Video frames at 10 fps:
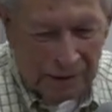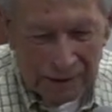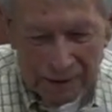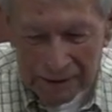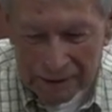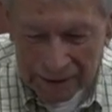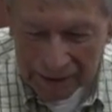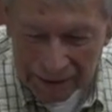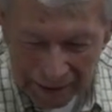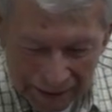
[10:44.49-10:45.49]
Uh,
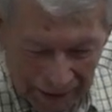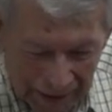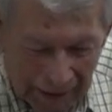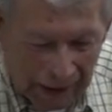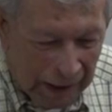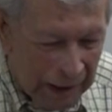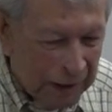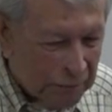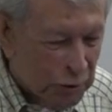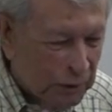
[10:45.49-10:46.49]
I
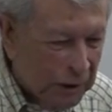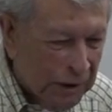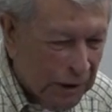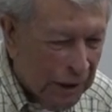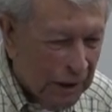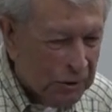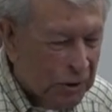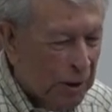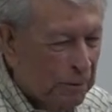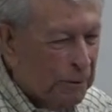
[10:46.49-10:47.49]
have spent the
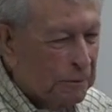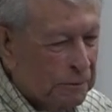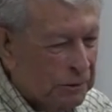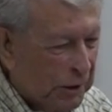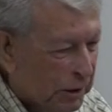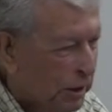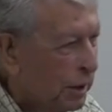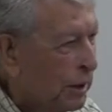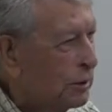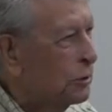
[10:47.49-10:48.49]
last couple of
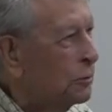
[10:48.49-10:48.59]
decades